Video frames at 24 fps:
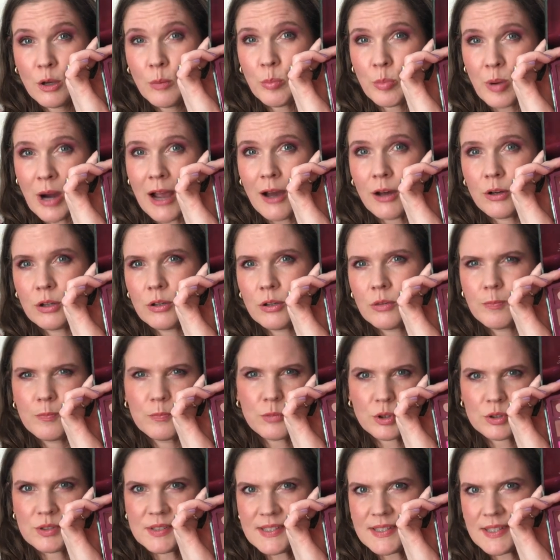brown
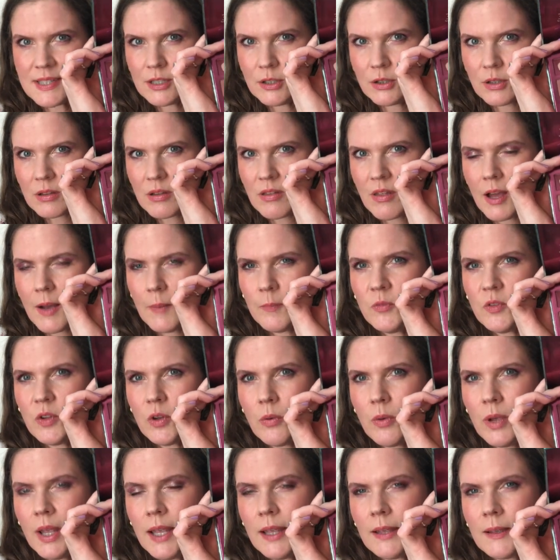bronzy look that I'm
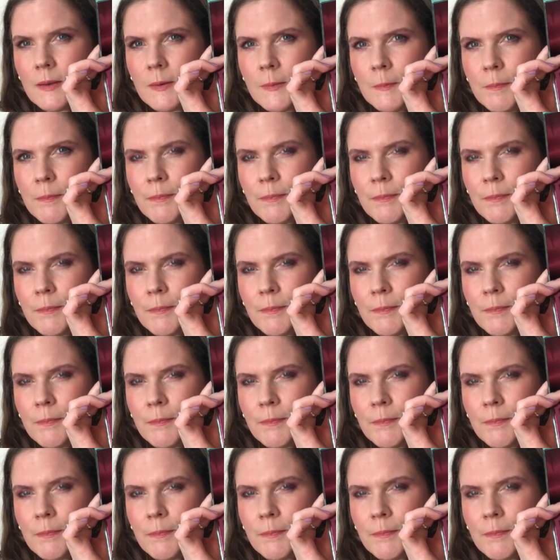doing.